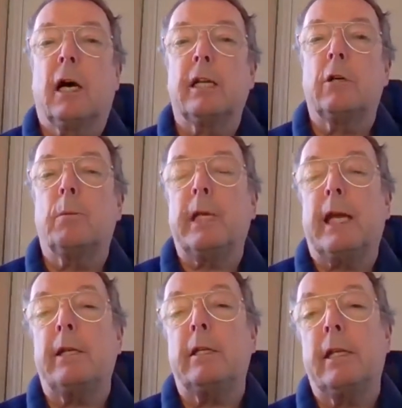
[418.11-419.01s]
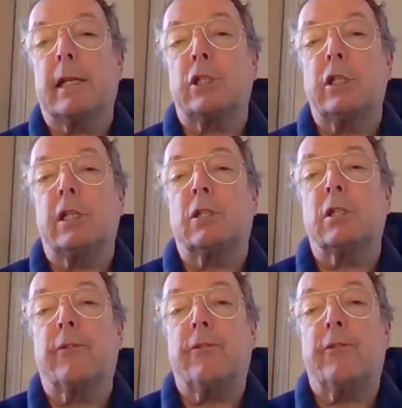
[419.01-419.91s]
and it will be ending next year. So
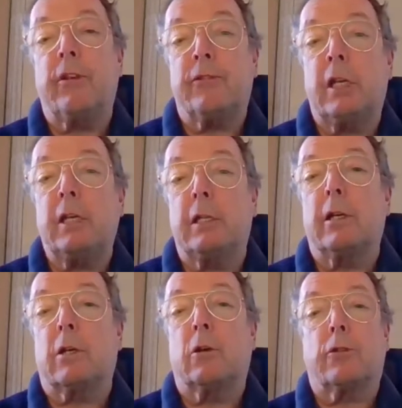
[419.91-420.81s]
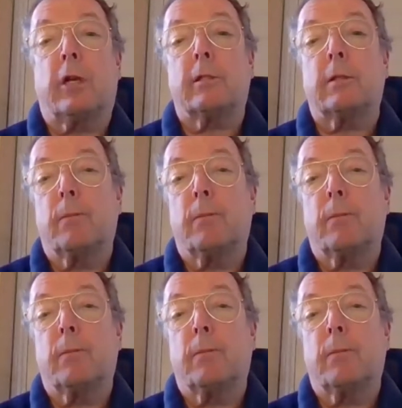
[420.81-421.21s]
it's a 15-year contract.